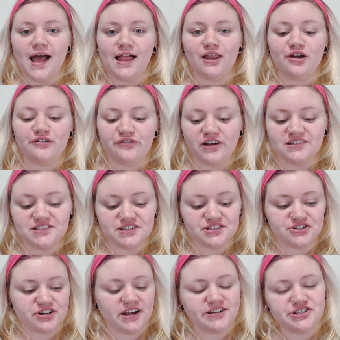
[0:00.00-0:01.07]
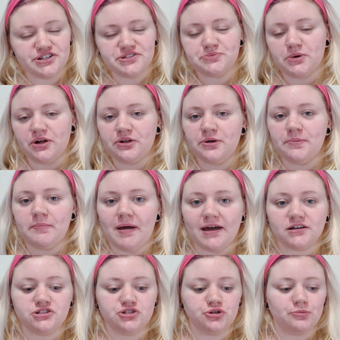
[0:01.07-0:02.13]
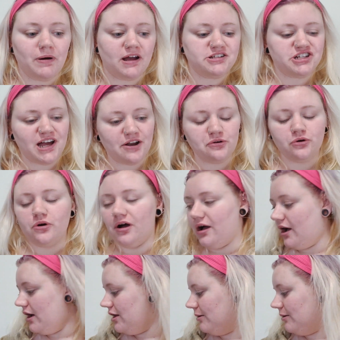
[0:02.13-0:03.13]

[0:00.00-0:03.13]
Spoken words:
Hello friends and strangers, welcome back to my channel.